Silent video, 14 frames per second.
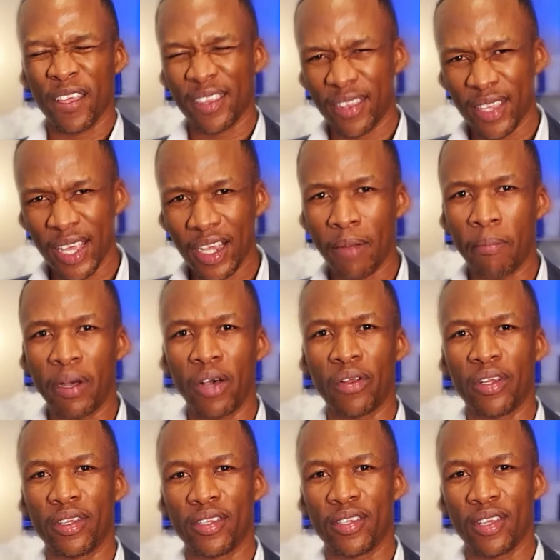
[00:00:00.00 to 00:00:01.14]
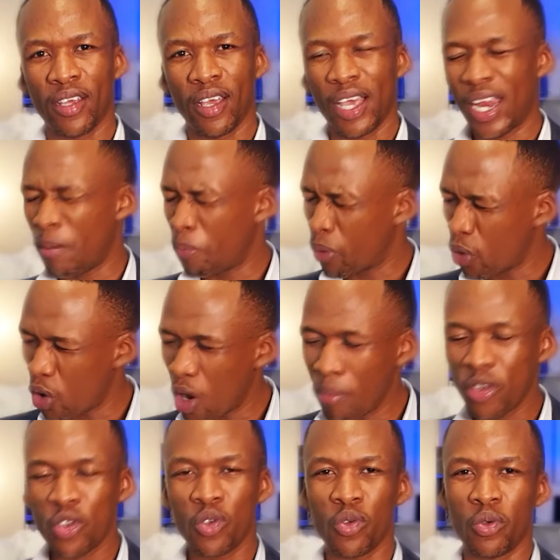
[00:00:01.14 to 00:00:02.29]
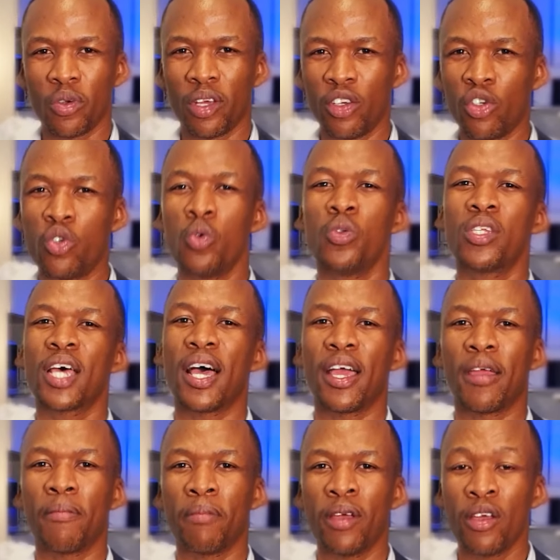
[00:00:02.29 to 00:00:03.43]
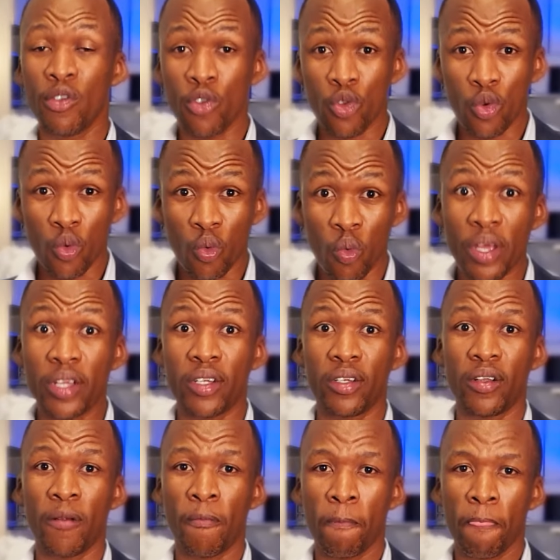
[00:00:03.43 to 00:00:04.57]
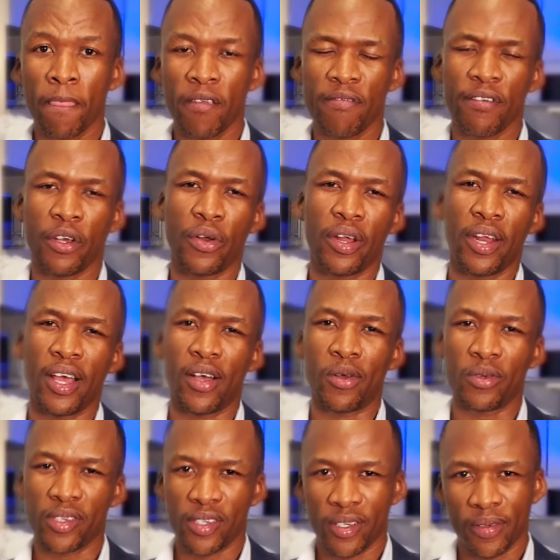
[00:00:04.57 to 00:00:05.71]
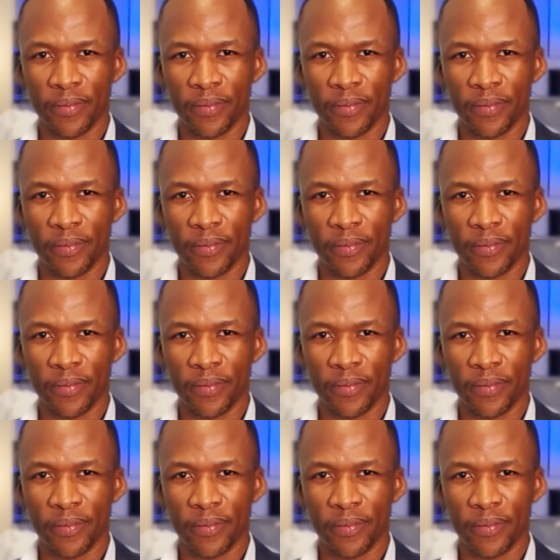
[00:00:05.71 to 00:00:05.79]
think about it, and I promise you, in due time, you will figure it out.